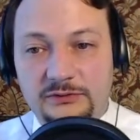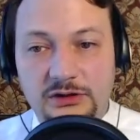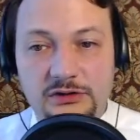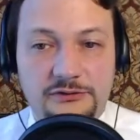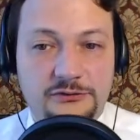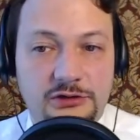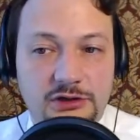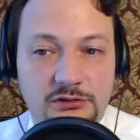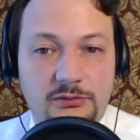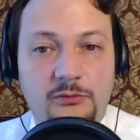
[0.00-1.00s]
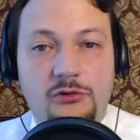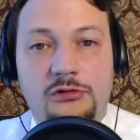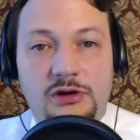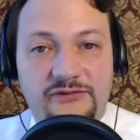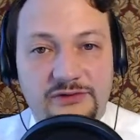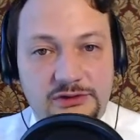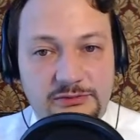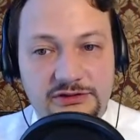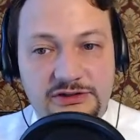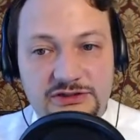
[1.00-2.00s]
year to year more
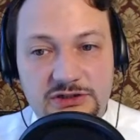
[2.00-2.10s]
availability